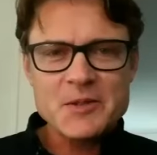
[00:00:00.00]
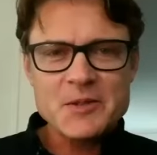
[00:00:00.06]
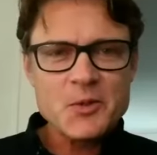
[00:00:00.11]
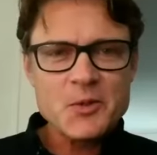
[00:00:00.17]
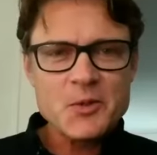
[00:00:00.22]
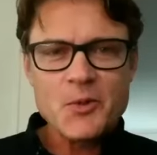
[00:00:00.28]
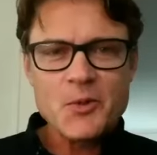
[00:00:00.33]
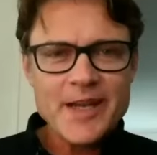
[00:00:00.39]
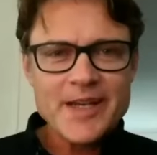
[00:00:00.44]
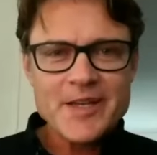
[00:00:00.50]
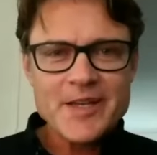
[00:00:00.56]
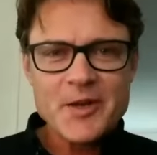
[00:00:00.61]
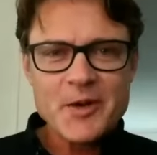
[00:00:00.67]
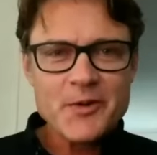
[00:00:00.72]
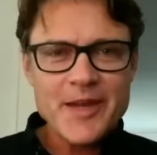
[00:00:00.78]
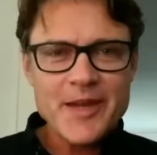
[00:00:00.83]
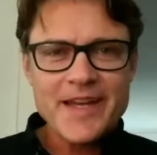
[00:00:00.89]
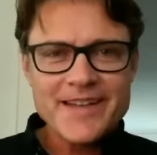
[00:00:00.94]
to the
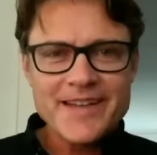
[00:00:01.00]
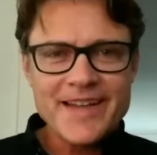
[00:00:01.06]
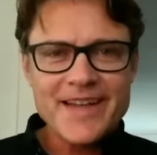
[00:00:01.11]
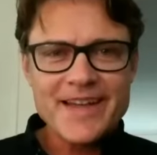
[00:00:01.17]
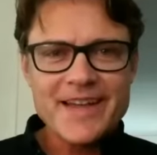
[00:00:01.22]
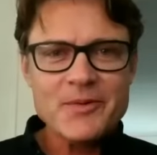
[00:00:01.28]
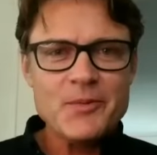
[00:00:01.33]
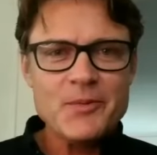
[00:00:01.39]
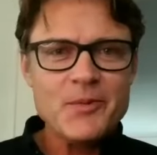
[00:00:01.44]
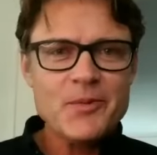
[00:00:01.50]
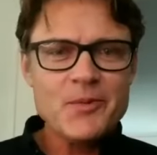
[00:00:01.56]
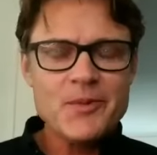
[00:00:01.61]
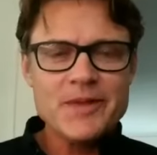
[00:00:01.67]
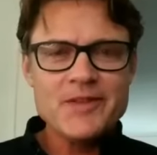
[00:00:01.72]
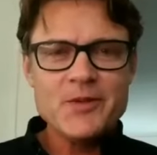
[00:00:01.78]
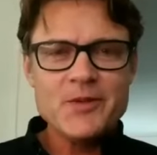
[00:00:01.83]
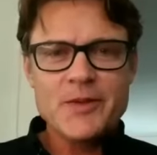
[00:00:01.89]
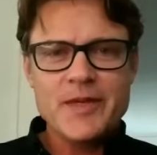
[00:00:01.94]
radio that day
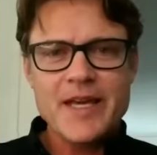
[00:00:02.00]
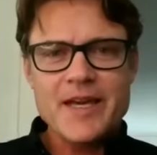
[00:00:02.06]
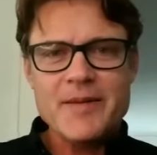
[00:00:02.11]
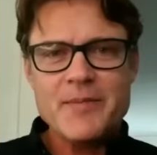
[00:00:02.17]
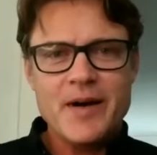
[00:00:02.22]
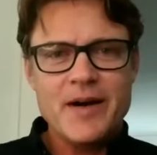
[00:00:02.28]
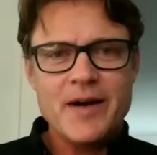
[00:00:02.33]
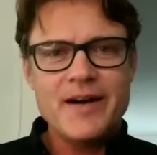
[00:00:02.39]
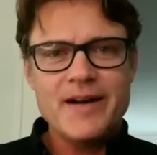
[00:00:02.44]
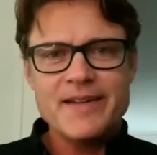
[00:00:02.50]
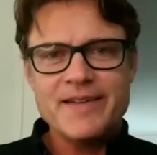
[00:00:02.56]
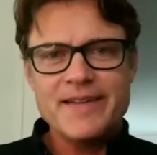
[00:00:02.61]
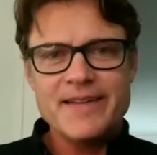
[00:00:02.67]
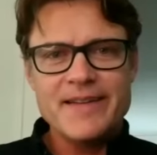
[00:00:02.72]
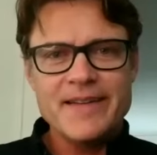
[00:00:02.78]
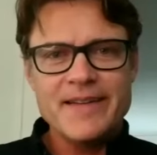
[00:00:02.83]
when you came on,